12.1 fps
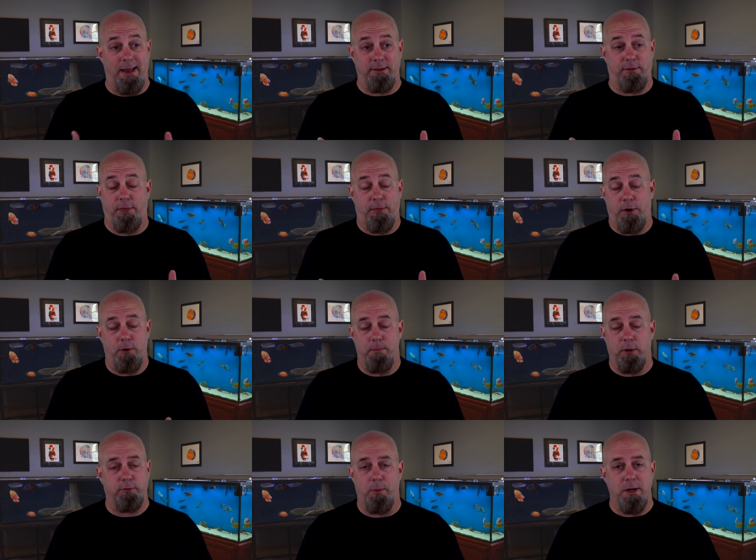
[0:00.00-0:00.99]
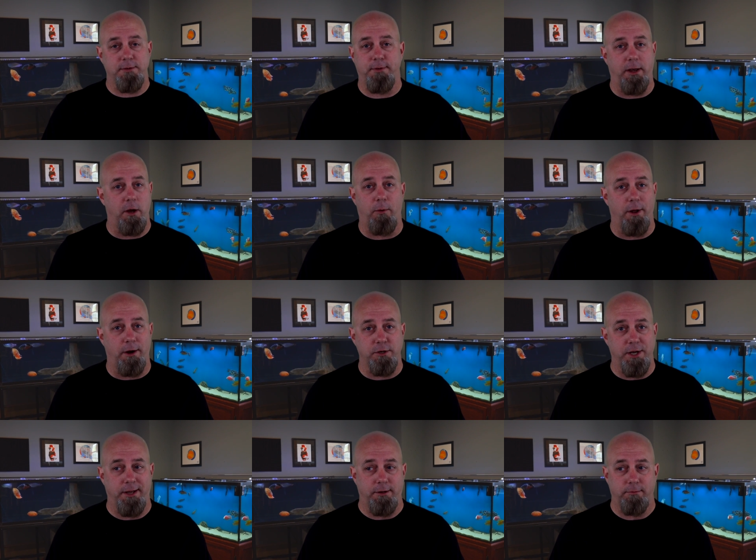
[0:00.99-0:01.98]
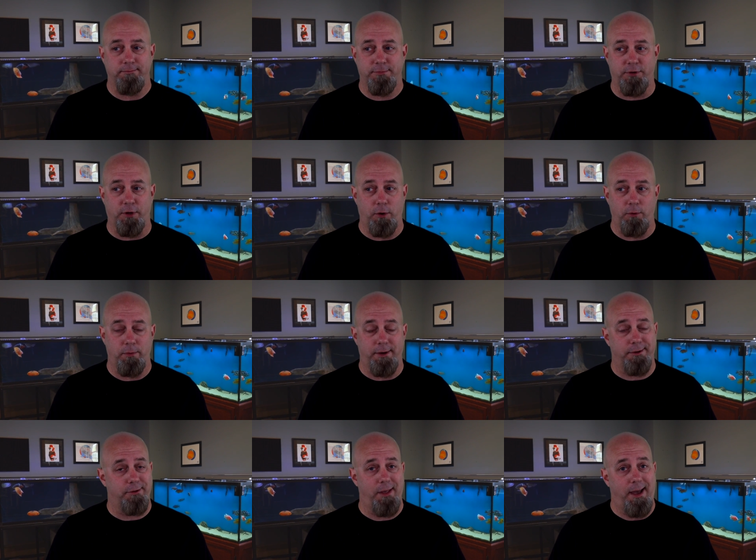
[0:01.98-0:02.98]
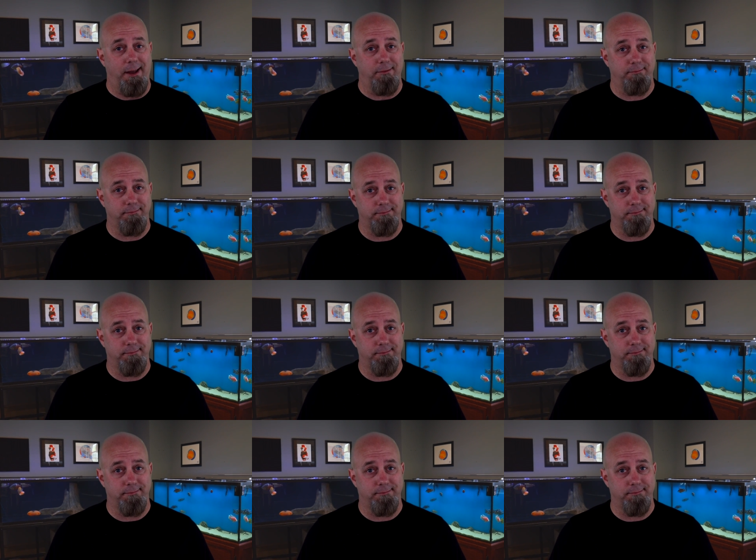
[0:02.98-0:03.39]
And it's the third most watched video on our channel, so there's that.